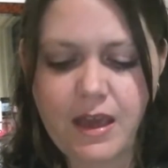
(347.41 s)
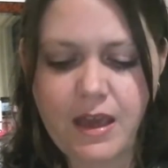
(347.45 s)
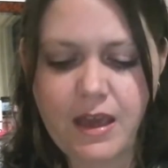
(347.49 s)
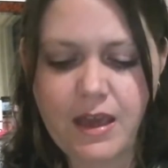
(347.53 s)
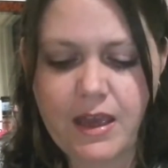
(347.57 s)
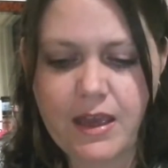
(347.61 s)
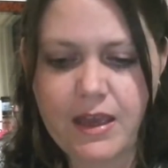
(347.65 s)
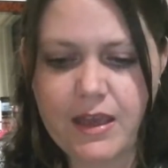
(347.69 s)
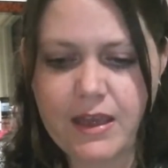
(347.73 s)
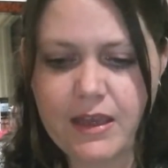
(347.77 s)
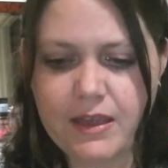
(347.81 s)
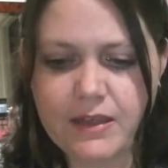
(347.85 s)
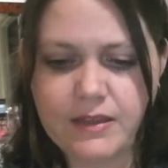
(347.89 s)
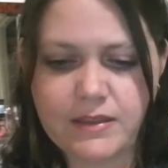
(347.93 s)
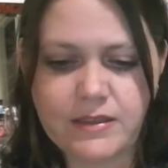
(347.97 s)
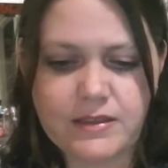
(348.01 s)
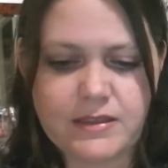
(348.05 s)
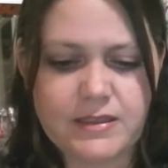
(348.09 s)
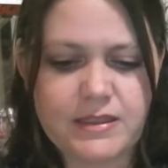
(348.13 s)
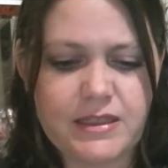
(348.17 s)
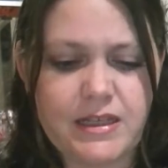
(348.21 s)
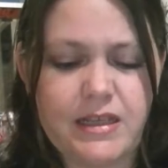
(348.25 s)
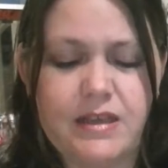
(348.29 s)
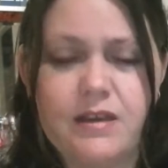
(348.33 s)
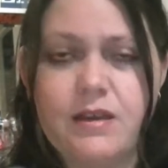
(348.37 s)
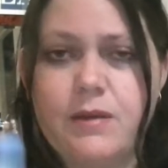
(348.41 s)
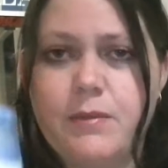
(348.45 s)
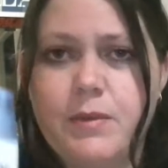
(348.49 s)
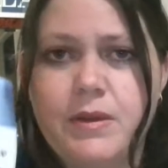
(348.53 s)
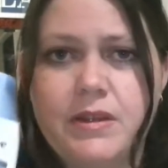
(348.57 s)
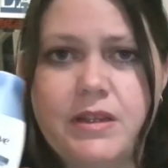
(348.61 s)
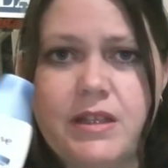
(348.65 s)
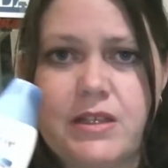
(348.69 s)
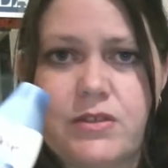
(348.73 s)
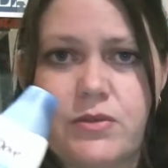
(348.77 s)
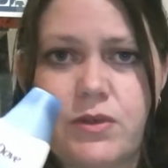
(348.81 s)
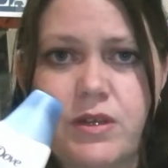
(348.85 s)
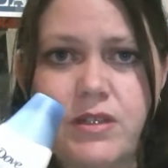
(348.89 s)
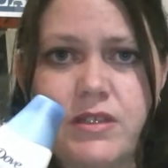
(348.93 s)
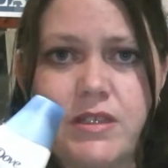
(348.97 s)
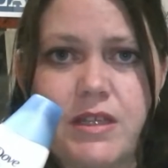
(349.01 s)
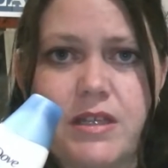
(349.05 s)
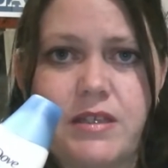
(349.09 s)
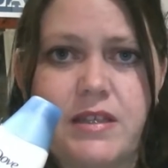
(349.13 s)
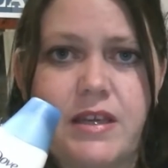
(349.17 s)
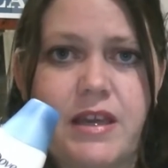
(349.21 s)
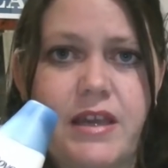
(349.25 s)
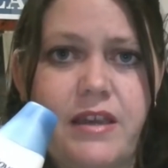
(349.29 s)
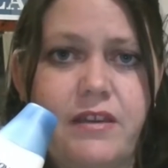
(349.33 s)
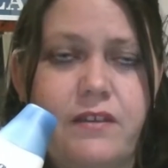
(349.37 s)
and yeah, I mean, this one does
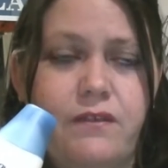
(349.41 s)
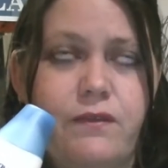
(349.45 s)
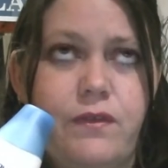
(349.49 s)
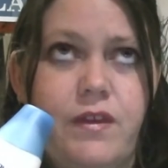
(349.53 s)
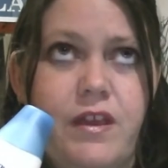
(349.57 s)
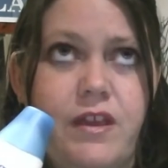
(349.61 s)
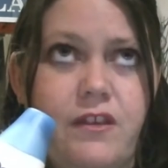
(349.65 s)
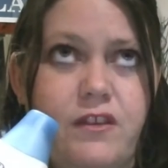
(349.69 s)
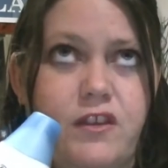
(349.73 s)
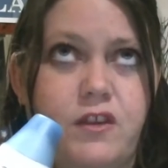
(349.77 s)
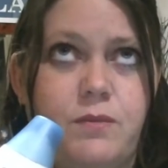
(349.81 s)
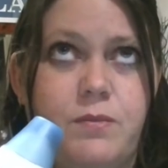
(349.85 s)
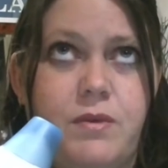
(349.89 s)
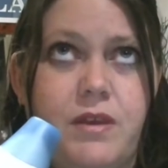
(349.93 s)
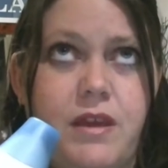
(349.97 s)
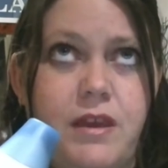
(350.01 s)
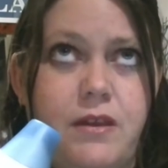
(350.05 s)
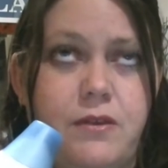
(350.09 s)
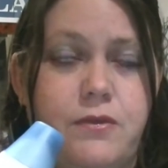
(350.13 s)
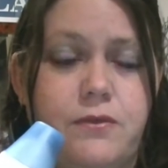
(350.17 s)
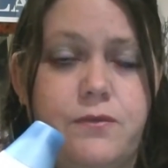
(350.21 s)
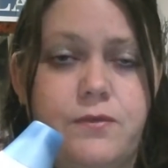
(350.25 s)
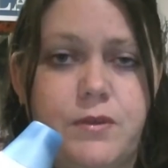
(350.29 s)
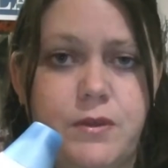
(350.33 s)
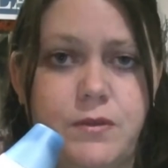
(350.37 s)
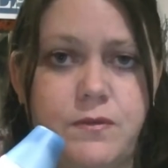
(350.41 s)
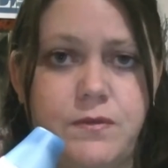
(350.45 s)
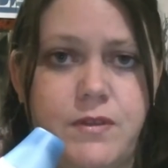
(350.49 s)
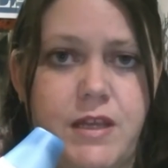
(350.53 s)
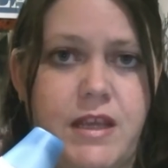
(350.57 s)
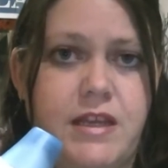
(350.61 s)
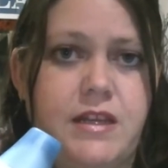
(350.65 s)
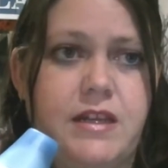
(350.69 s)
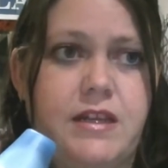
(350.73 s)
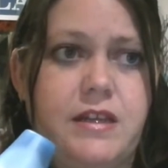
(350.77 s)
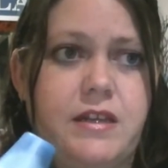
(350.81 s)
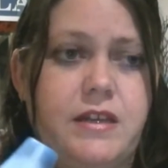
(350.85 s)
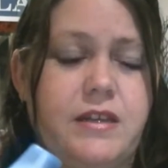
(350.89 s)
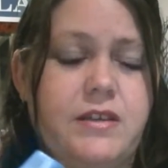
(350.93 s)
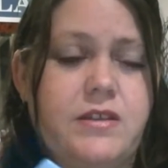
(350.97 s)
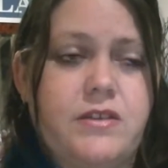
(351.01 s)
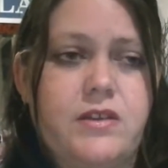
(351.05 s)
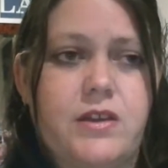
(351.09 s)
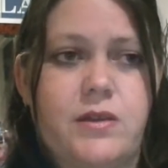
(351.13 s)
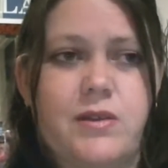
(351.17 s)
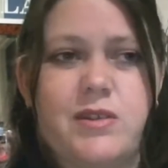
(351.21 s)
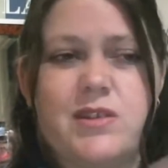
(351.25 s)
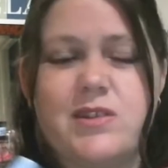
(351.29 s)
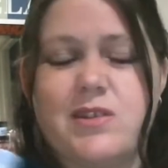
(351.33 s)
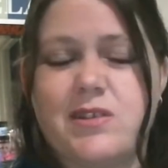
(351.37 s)
have SPF 15 in it, so
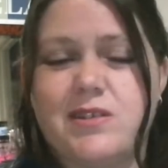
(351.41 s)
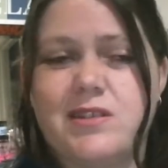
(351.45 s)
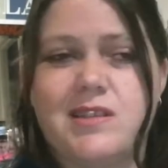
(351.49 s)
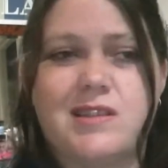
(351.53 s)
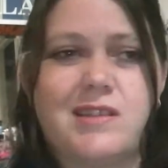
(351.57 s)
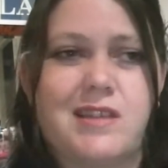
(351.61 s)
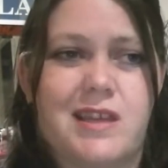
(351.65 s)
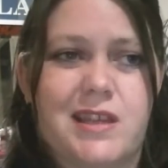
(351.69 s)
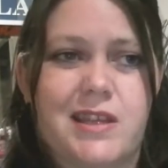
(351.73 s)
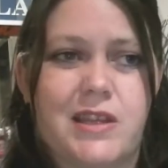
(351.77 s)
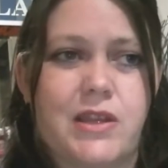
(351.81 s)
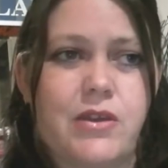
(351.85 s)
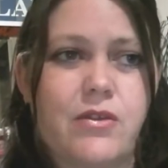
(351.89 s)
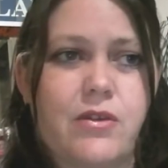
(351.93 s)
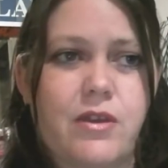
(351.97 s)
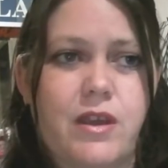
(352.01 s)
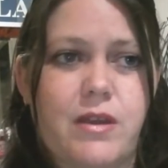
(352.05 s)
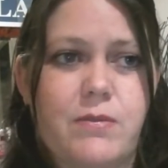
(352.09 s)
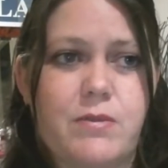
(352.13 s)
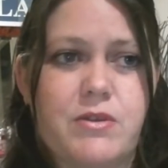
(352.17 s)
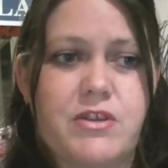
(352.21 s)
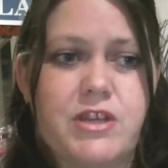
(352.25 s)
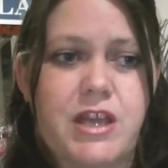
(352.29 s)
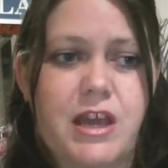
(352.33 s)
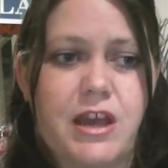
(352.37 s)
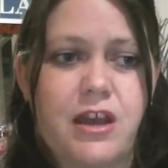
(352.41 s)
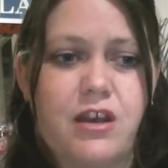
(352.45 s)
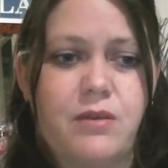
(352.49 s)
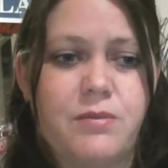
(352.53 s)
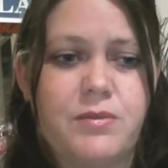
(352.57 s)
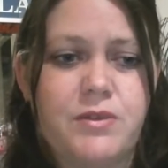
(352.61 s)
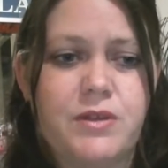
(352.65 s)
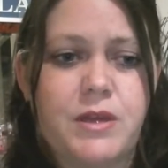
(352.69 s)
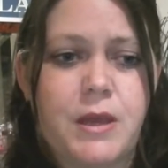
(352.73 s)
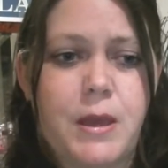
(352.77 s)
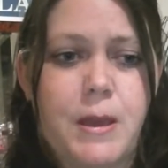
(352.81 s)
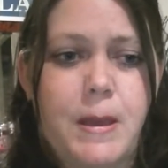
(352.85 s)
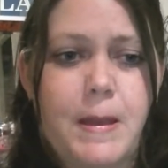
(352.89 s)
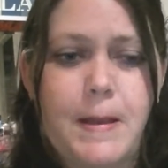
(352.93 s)
it's got the sunscreen, which helps,